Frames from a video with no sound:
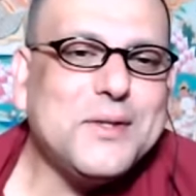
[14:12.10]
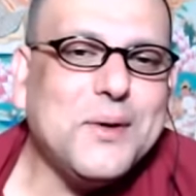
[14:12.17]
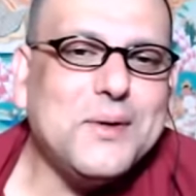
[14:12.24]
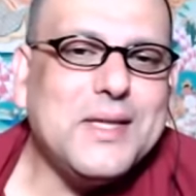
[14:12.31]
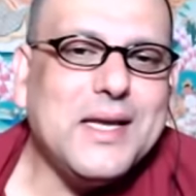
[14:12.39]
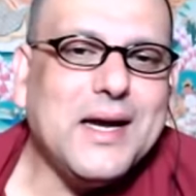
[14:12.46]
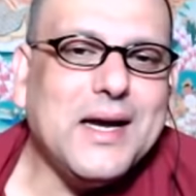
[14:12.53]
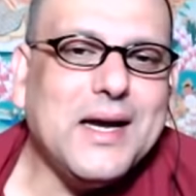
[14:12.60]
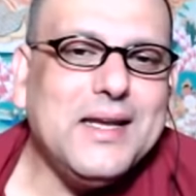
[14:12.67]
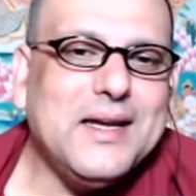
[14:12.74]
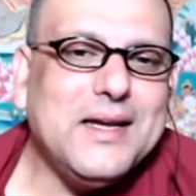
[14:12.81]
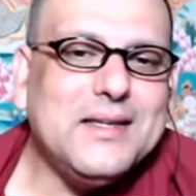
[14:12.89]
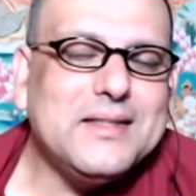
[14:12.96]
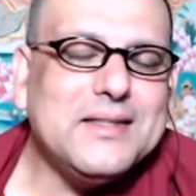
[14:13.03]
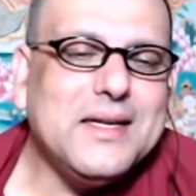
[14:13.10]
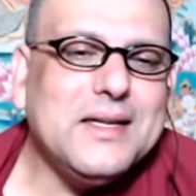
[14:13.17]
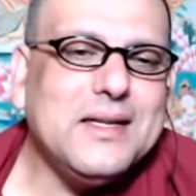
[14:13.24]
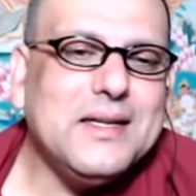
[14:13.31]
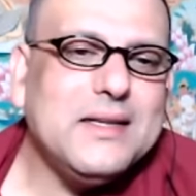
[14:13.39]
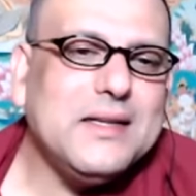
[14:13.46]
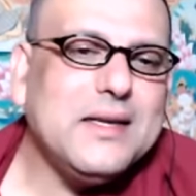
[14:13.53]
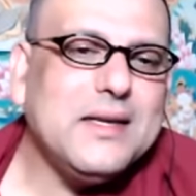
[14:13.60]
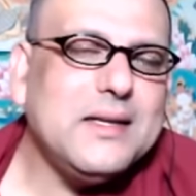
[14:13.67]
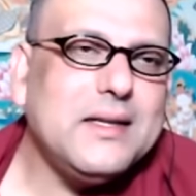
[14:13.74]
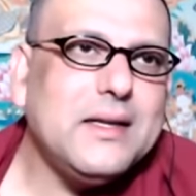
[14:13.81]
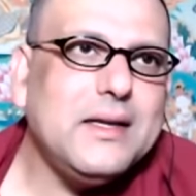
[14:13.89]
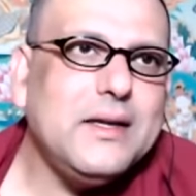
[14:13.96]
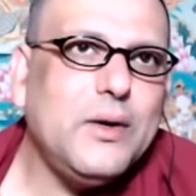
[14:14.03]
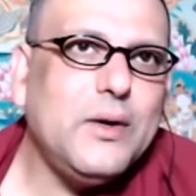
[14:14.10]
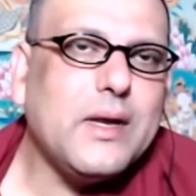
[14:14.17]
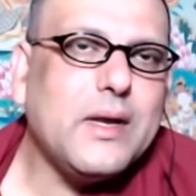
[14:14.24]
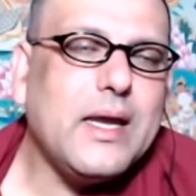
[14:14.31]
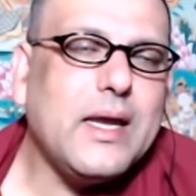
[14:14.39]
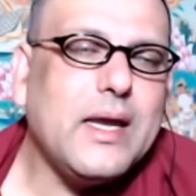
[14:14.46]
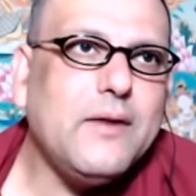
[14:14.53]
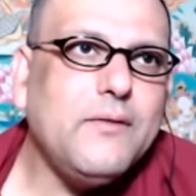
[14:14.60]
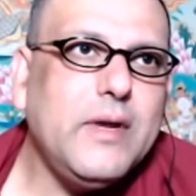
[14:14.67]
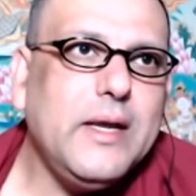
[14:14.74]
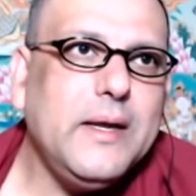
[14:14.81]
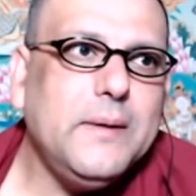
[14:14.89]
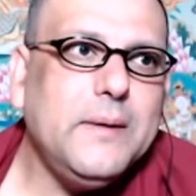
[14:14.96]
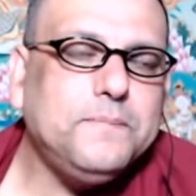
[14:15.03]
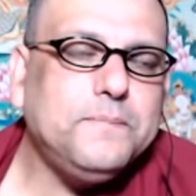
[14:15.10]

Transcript: the idea is then that, can we